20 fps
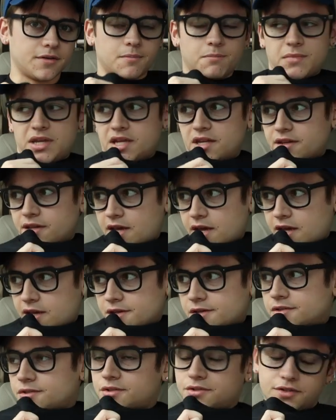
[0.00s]
mean
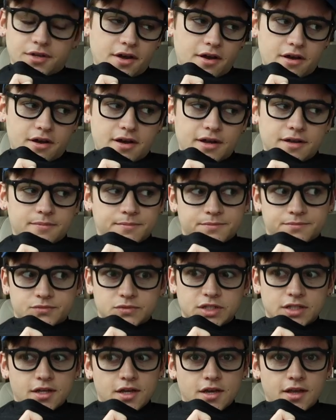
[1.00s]
gays.
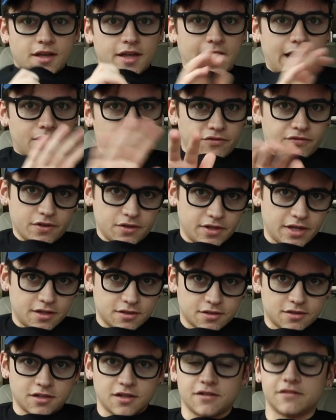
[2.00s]
Can't reveal
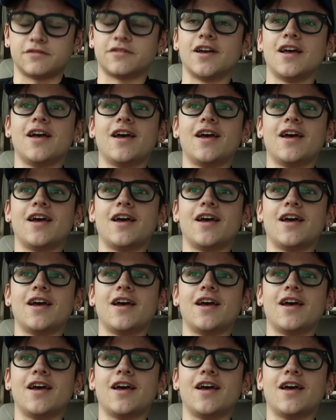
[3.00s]
that stuff.